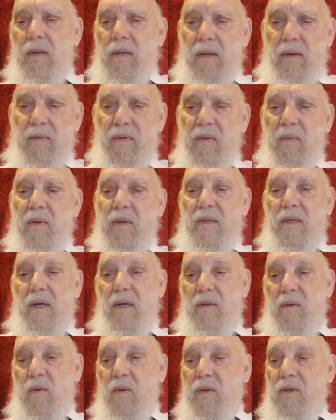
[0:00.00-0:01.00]
When they
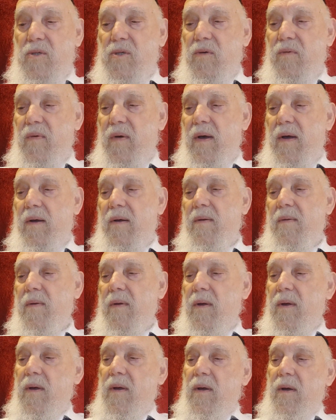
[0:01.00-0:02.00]
are doing Shiva,
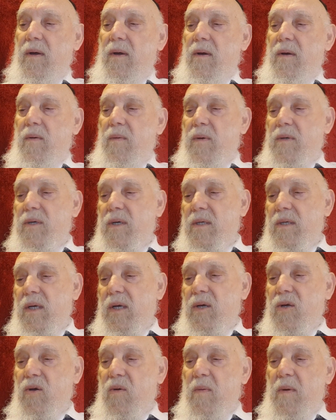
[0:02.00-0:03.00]
which is
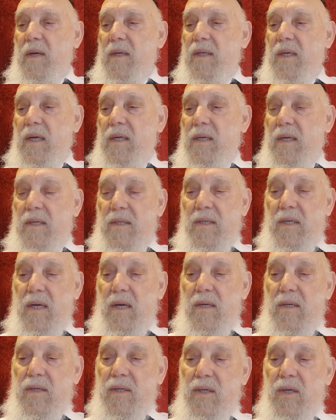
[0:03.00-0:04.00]
accumulated in
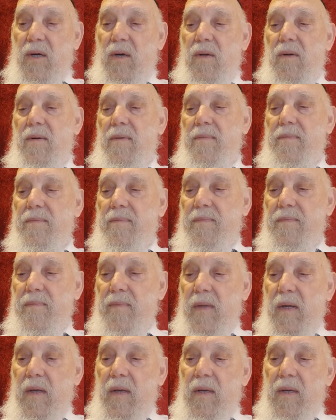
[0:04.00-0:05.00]
the soul.
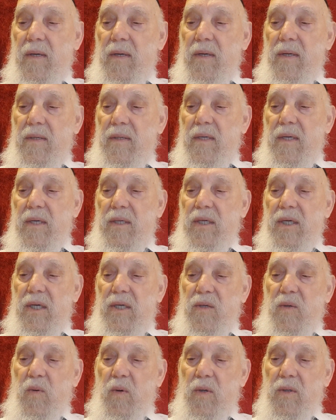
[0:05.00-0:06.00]
This
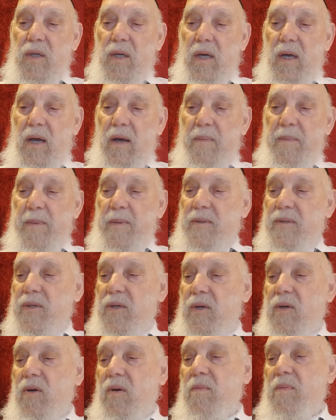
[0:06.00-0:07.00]
is what happens
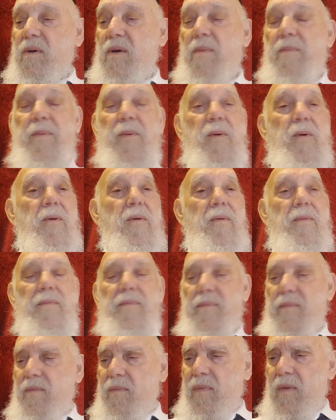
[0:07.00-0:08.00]
on Yom Kippur.
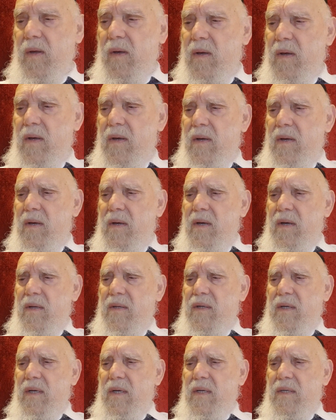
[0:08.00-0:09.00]

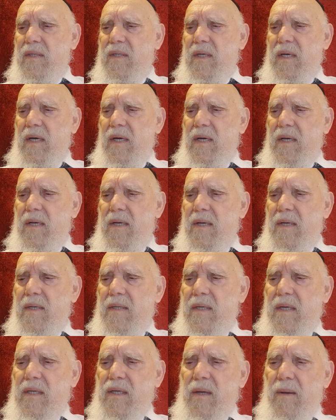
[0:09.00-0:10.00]
It is then
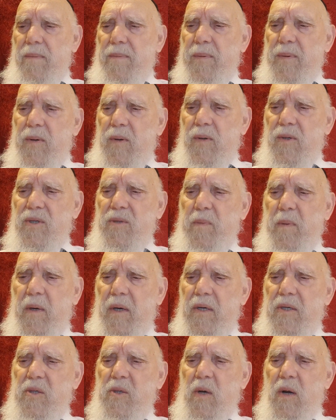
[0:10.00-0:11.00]
that a pure
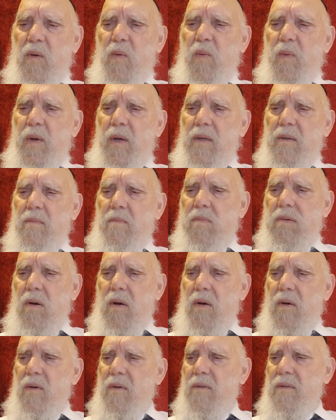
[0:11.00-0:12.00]
spiritual wind
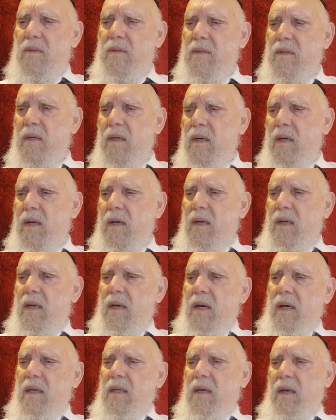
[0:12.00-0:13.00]
blows
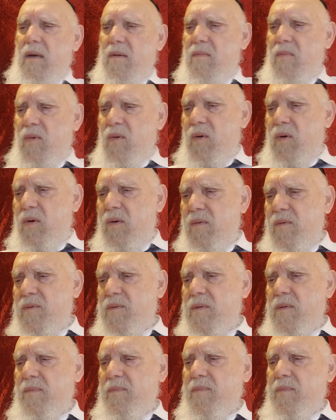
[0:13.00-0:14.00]
and removes